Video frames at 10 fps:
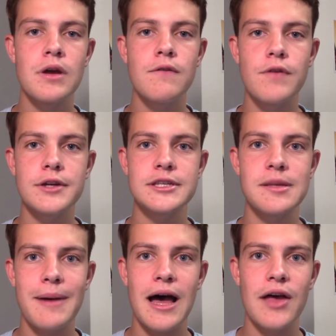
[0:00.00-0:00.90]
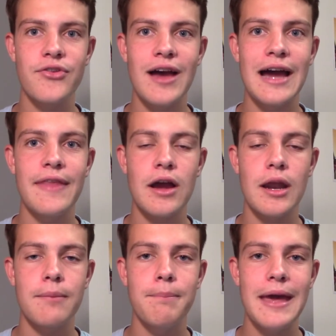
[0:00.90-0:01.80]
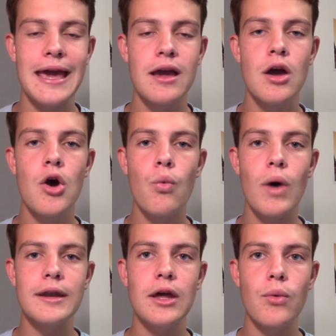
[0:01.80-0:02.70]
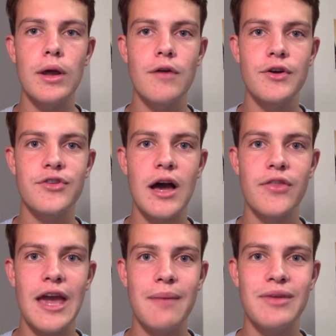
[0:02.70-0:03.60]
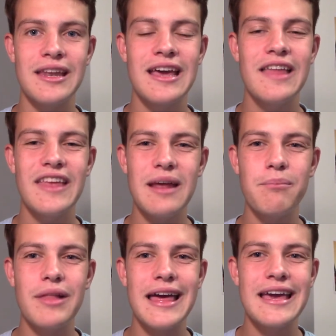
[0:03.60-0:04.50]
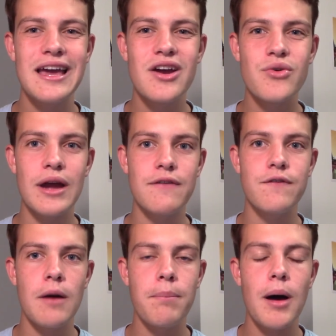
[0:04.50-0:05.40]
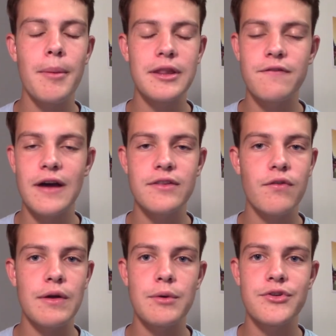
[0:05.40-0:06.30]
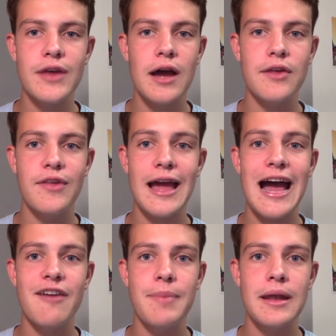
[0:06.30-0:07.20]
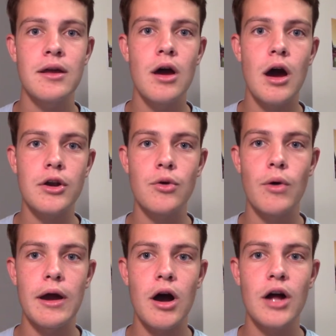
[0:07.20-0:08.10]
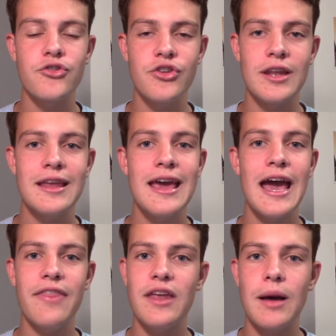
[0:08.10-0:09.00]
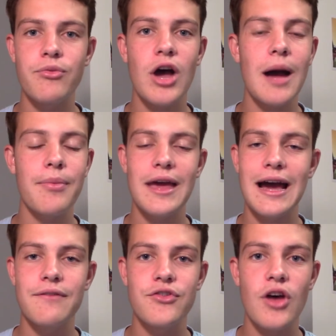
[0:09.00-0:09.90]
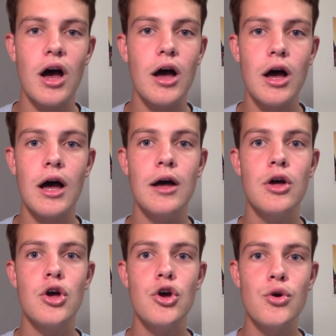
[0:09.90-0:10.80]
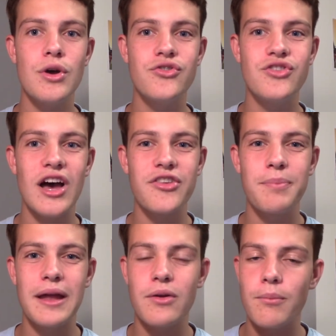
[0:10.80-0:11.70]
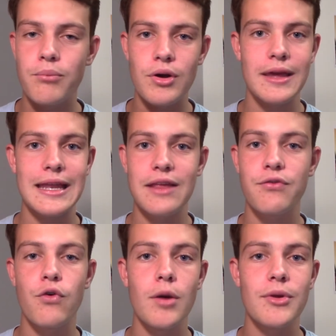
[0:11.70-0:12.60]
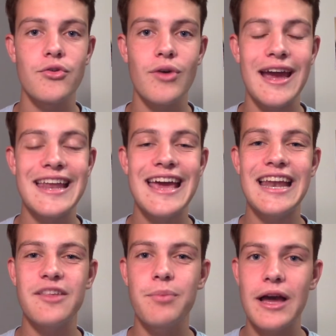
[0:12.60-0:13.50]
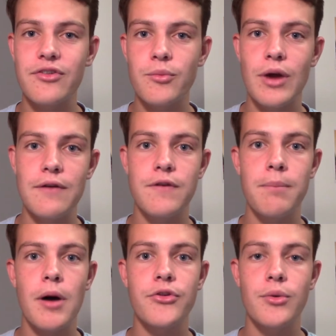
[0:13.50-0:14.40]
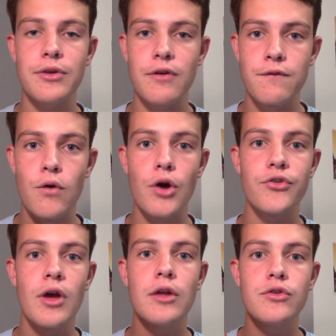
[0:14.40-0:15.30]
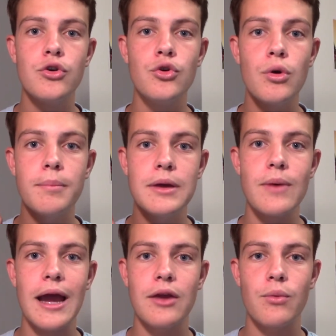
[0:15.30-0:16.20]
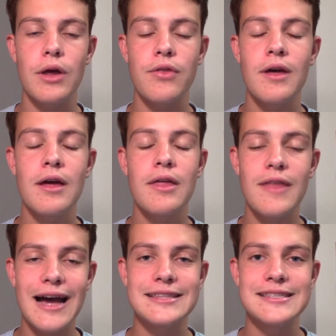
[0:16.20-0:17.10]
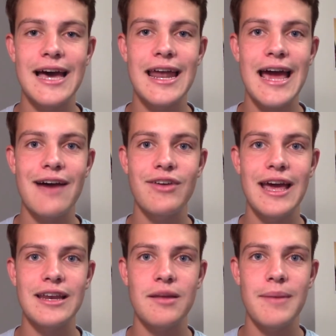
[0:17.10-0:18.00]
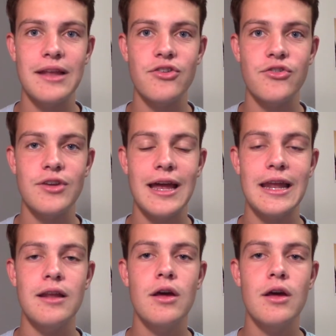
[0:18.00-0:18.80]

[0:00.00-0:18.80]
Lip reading: versus the Palace side that got a big 1-0 win over Southampton. They didn't play great football, but defensively were sound as they have been under Roy Hodgson. And then up top, they have Zaha, who has just been brilliant. His form is great, and he's playing some great football, so he's a force to be reckoned with. That said, I have it ending to Manchester United